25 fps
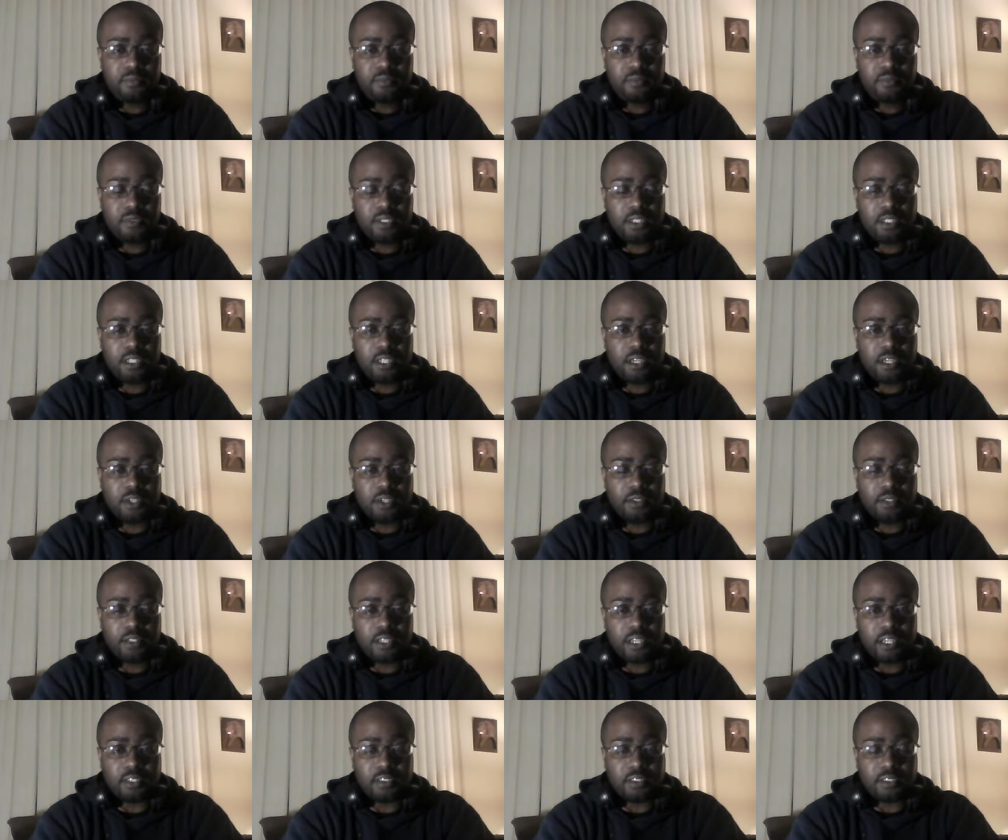You know,
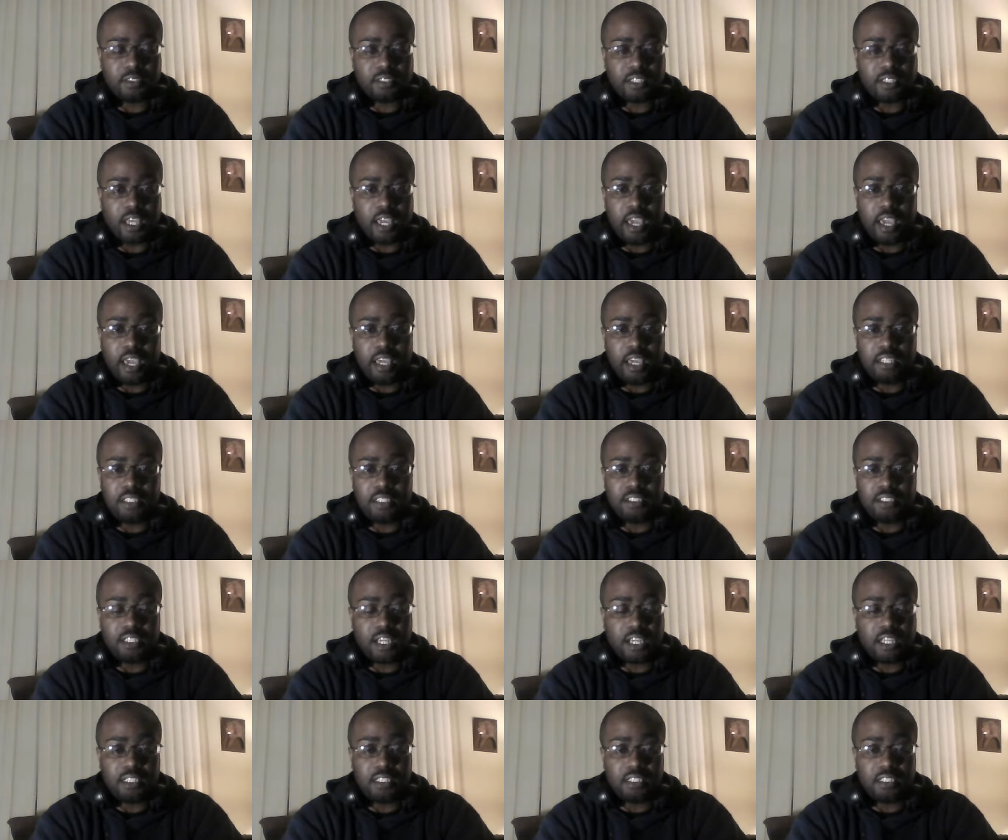there's head,
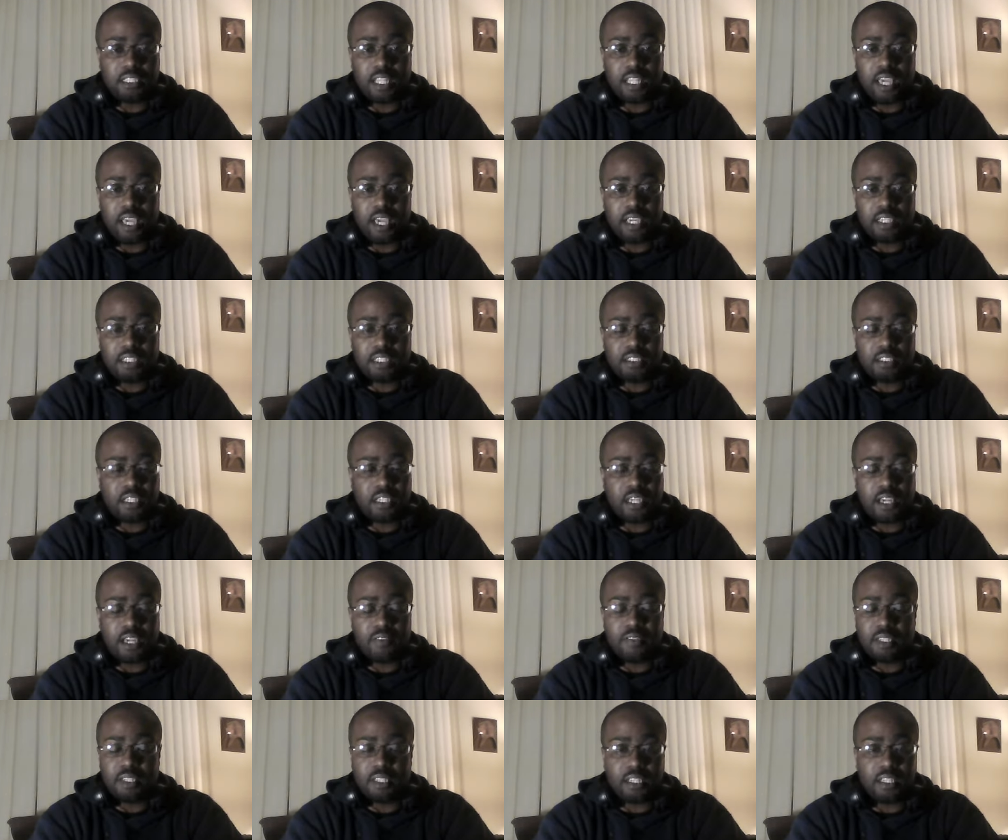chest, legs,
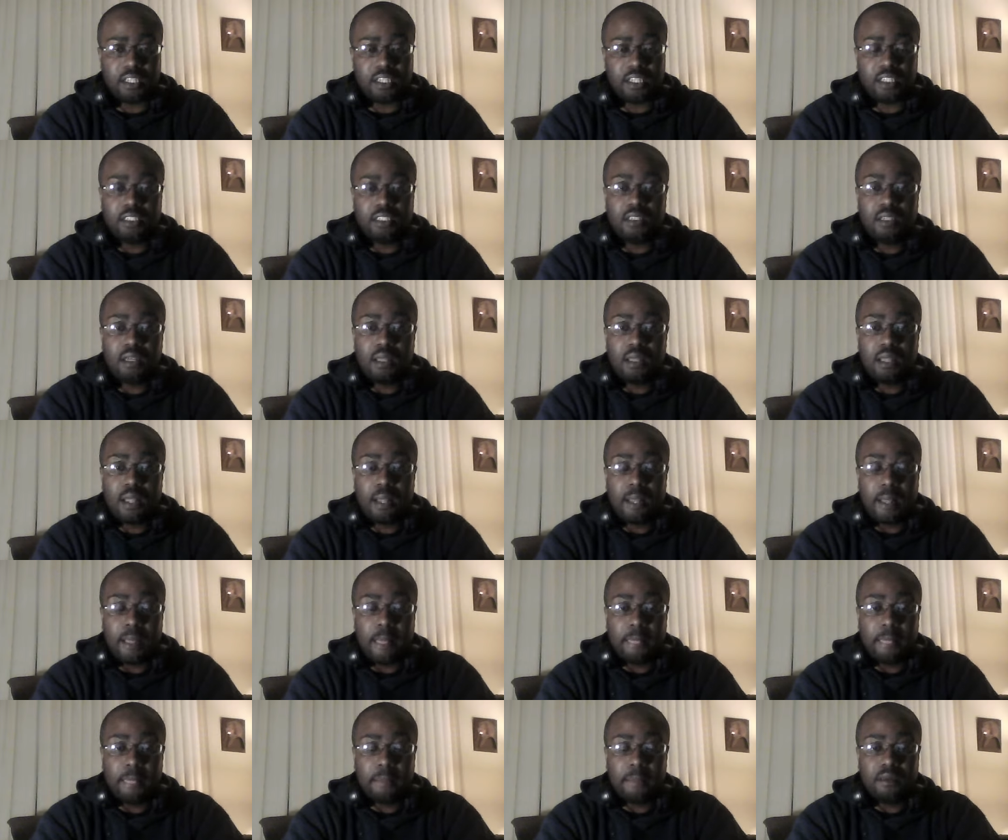everything.
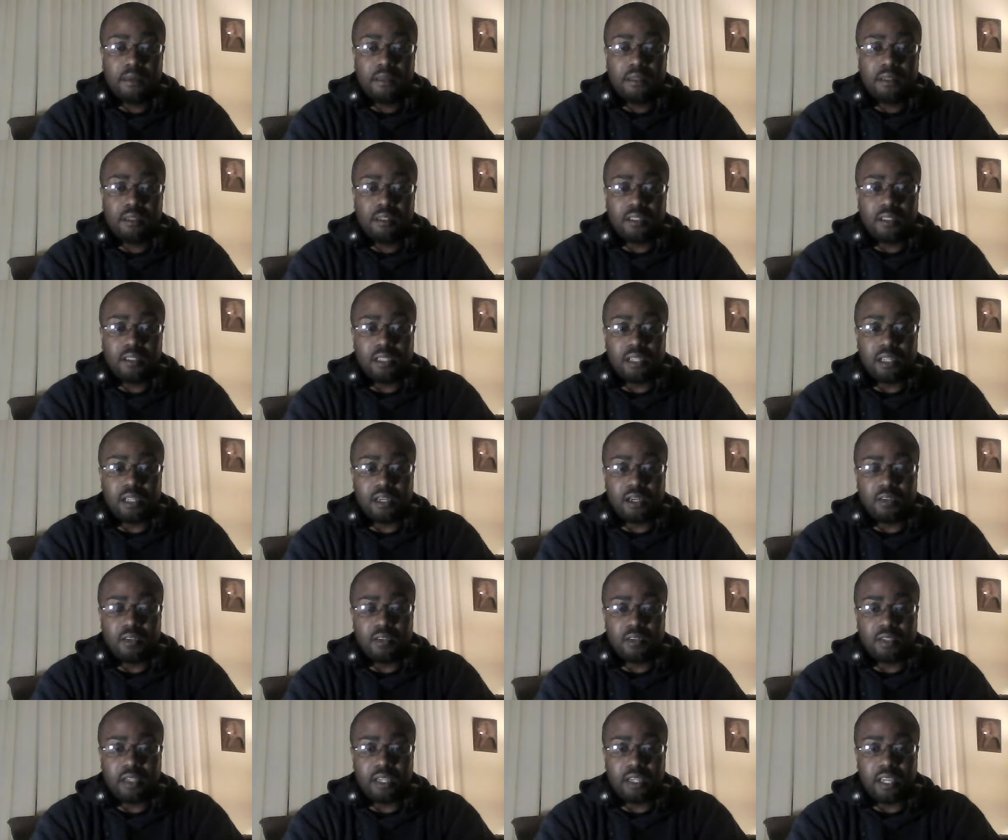You
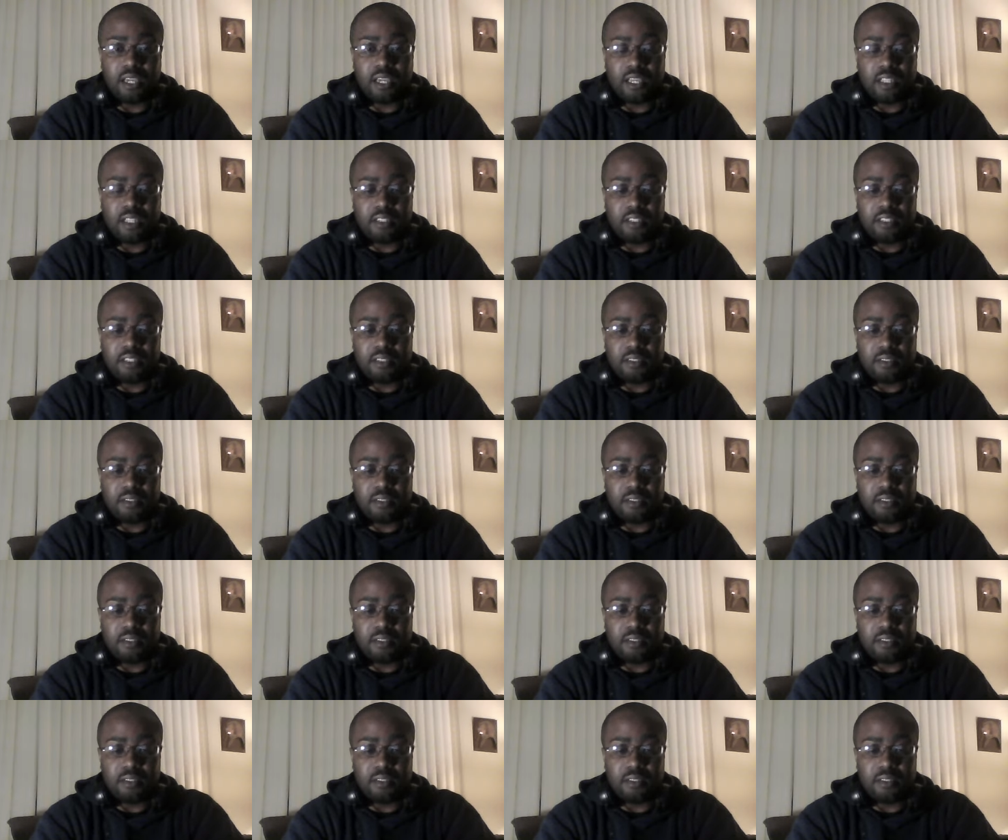know, and